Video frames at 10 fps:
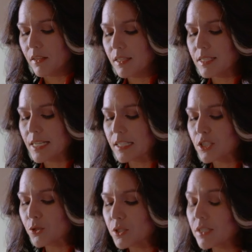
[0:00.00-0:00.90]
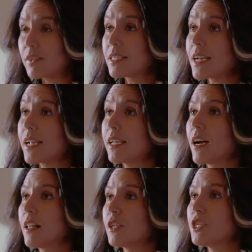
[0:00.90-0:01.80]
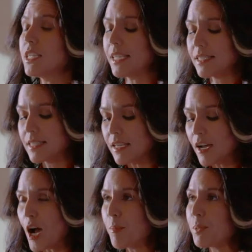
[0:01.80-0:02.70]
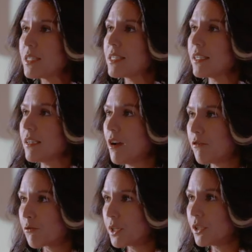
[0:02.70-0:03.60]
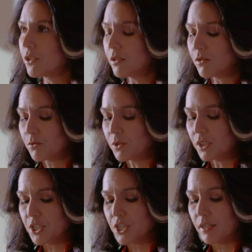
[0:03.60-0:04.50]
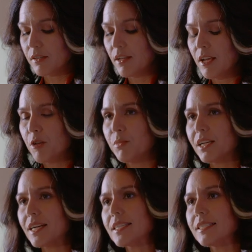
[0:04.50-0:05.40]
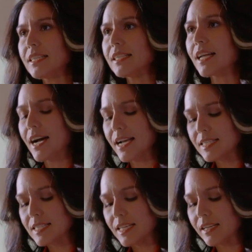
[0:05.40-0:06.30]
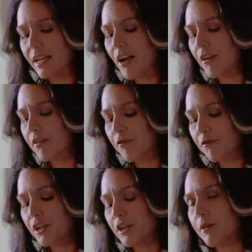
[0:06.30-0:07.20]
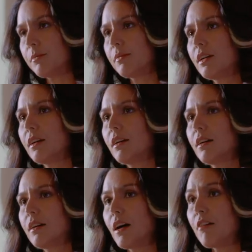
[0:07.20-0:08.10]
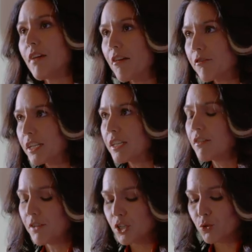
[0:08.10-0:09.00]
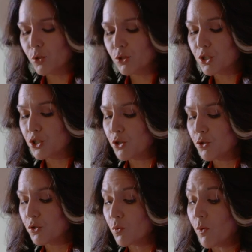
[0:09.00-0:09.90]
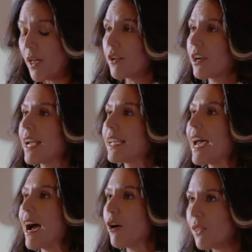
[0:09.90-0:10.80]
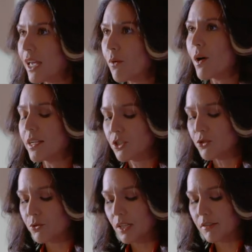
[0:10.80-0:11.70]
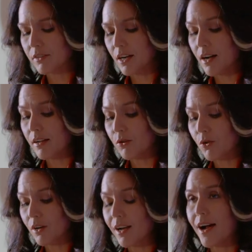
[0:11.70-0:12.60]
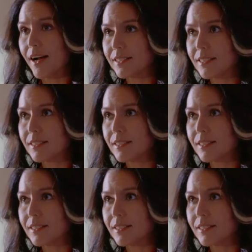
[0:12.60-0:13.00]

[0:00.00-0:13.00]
This exclusivist ideology is the opposite of real religion because it denies the inherent freedom of every individual to choose whether and how they want to love God or not.